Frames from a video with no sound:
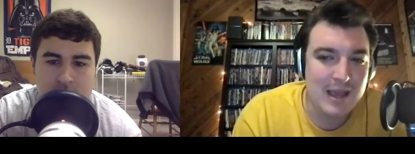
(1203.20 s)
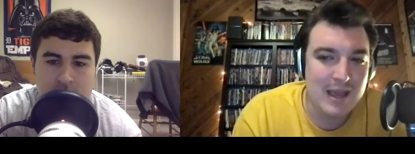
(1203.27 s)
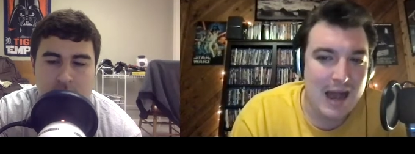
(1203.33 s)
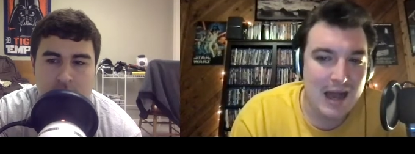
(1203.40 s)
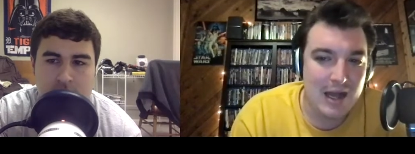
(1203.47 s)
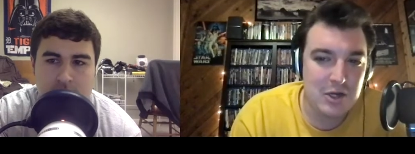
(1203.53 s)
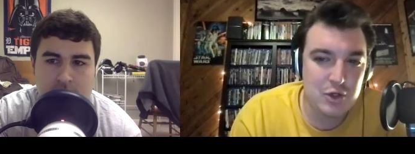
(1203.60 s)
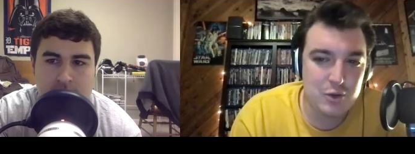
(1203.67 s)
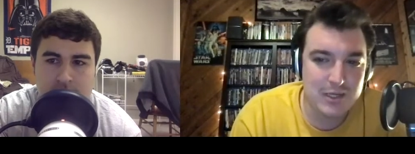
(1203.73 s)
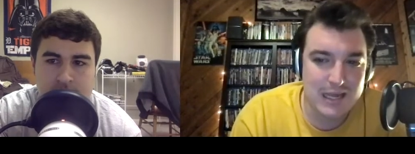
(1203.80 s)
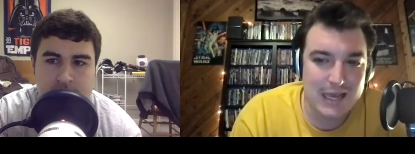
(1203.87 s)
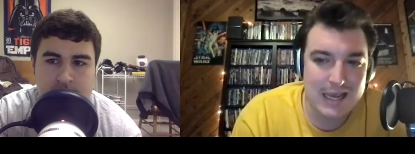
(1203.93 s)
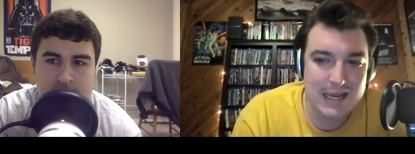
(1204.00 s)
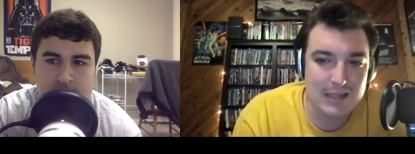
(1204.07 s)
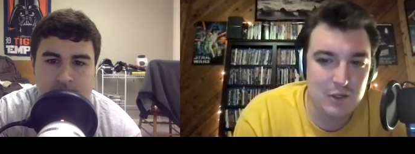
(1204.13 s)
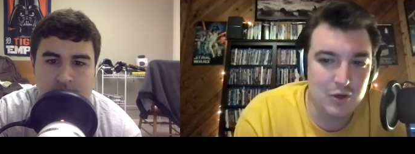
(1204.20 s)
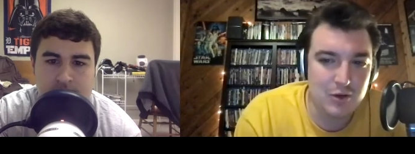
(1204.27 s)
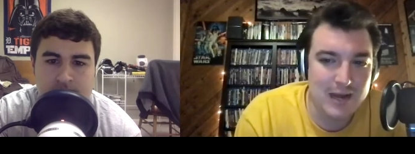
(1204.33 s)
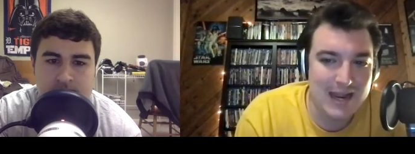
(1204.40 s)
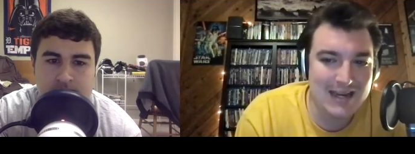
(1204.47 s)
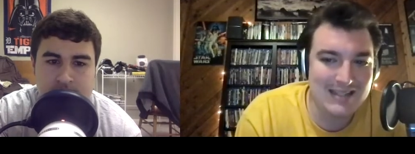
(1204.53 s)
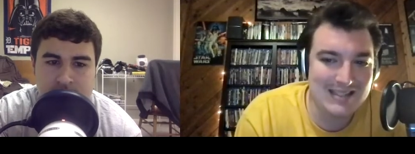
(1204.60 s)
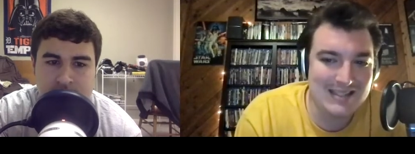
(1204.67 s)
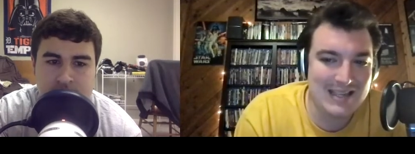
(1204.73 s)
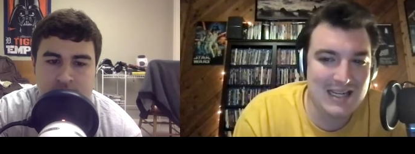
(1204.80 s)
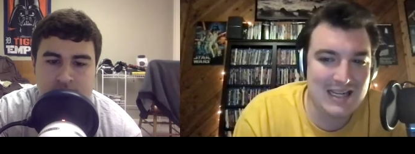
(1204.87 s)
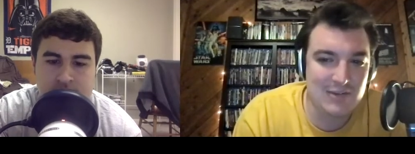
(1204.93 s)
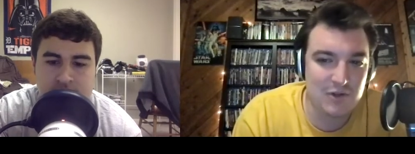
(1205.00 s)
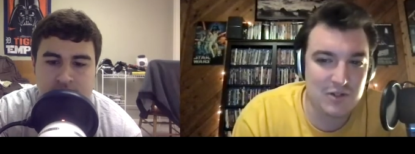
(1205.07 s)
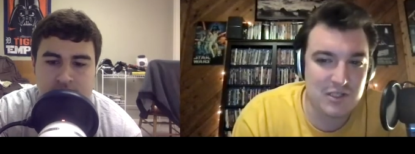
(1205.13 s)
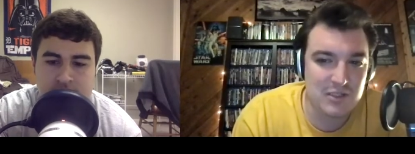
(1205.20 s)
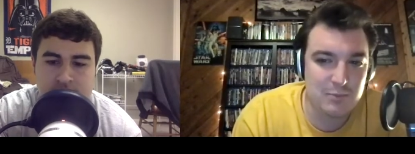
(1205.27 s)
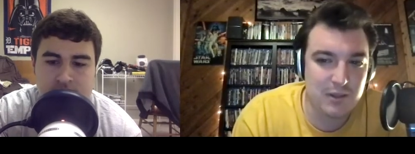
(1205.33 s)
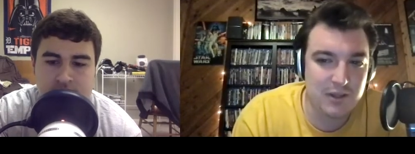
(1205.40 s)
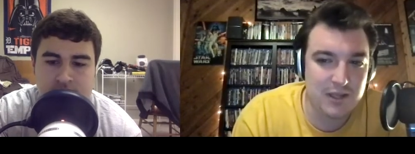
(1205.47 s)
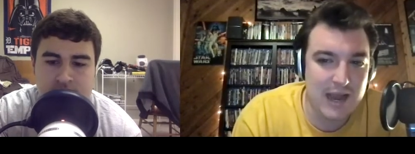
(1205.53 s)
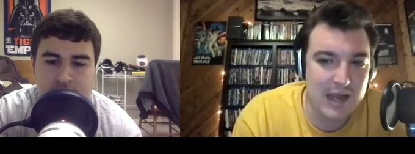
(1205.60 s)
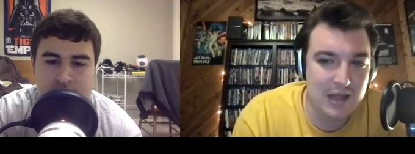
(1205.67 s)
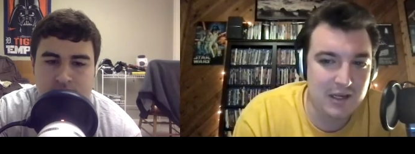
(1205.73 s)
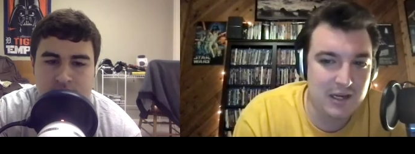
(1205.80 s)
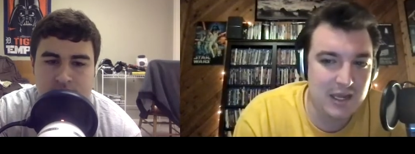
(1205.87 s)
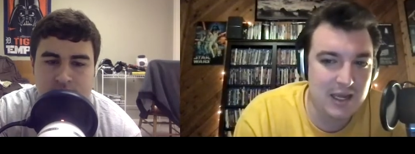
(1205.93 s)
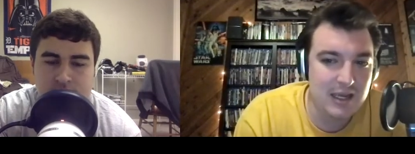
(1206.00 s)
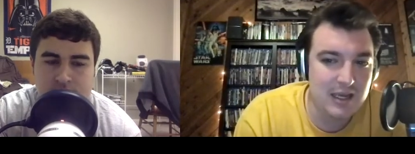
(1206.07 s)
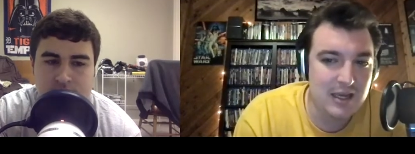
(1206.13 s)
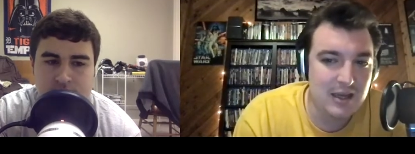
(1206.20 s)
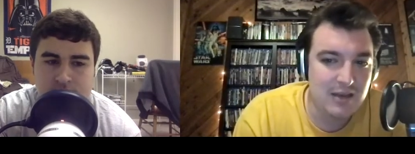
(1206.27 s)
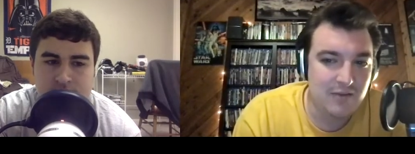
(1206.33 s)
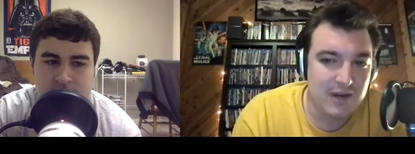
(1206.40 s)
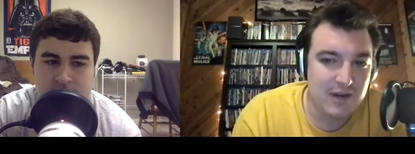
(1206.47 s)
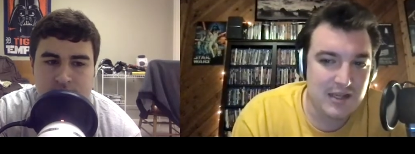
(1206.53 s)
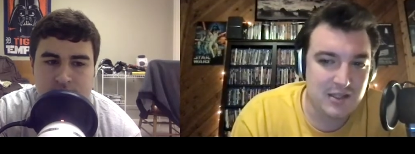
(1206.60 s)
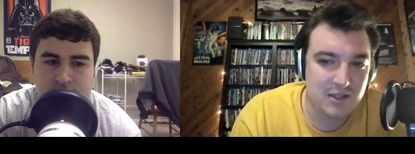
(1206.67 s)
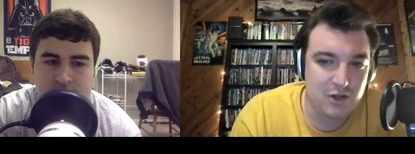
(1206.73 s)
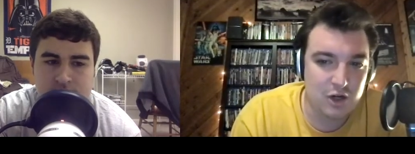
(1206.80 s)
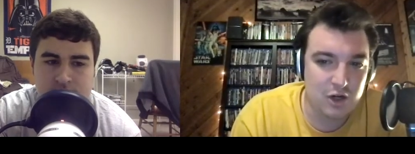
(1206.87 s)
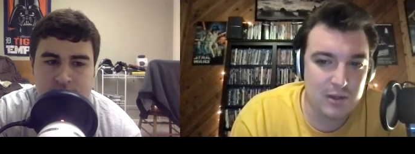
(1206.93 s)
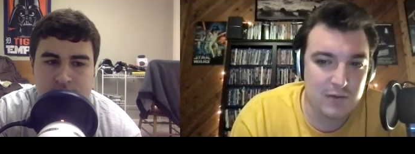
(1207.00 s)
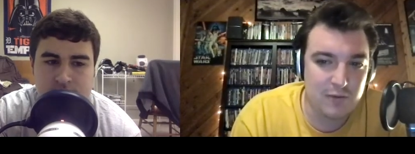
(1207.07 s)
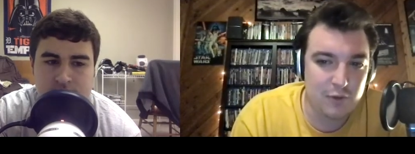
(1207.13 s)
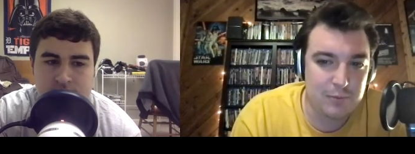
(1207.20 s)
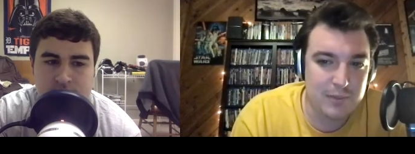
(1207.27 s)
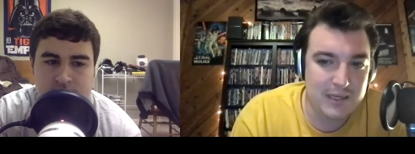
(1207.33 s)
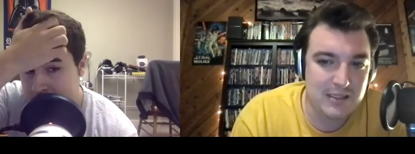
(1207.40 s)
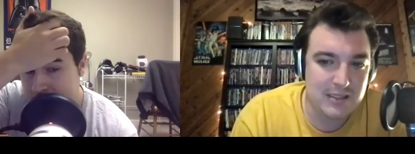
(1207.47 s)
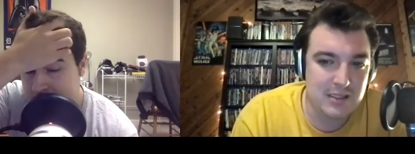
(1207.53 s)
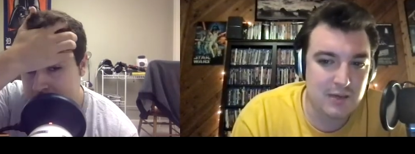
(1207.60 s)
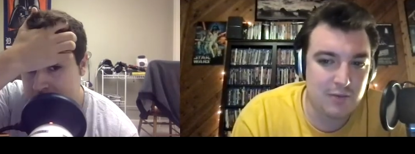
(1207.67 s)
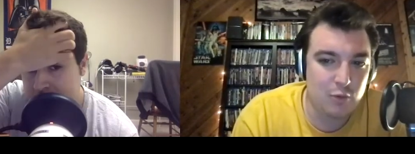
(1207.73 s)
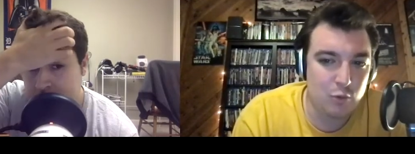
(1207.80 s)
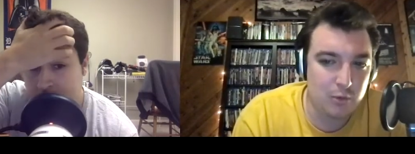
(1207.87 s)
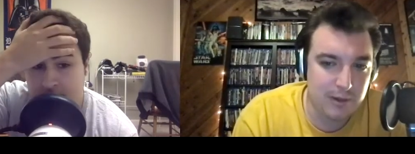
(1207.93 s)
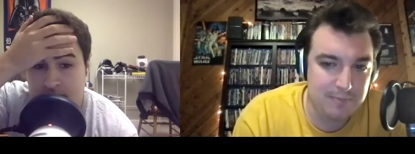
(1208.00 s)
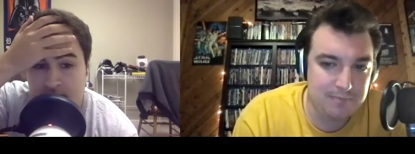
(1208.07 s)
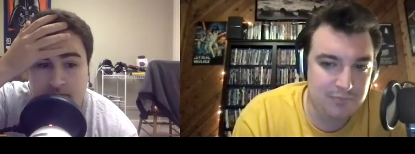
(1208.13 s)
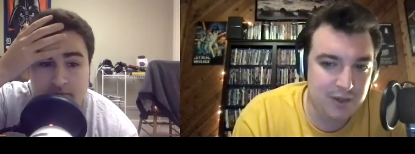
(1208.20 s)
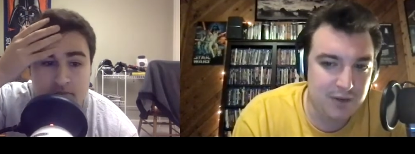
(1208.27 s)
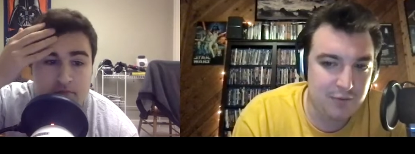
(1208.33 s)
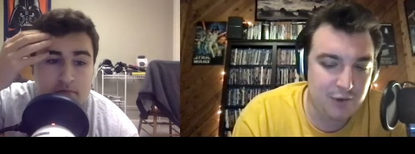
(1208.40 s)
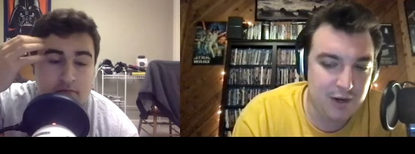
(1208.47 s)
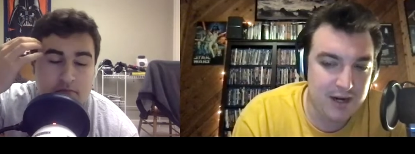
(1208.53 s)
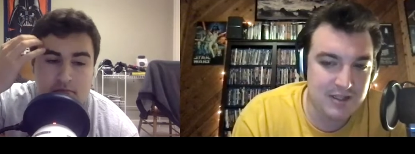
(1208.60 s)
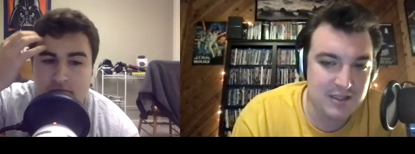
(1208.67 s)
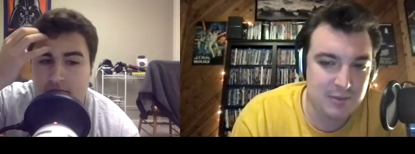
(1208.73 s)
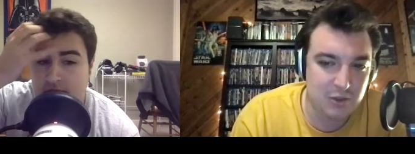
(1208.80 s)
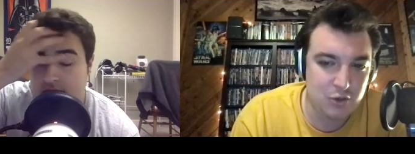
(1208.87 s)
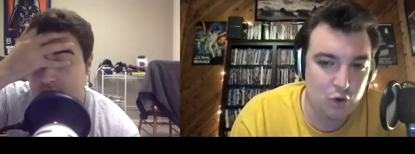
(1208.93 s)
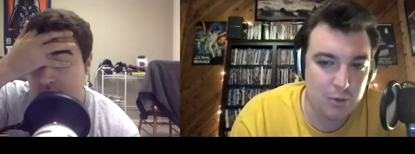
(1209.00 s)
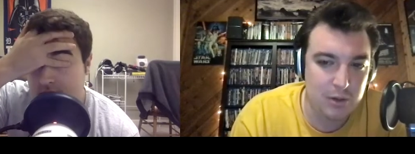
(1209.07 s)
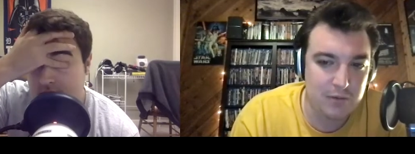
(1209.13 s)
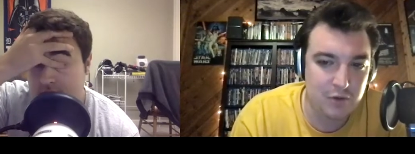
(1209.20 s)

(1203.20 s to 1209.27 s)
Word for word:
Speaker 1: Andra Day, The United States versus Billie Holiday, Vanessa Kirby for Pieces of a Woman, Frances McDormand for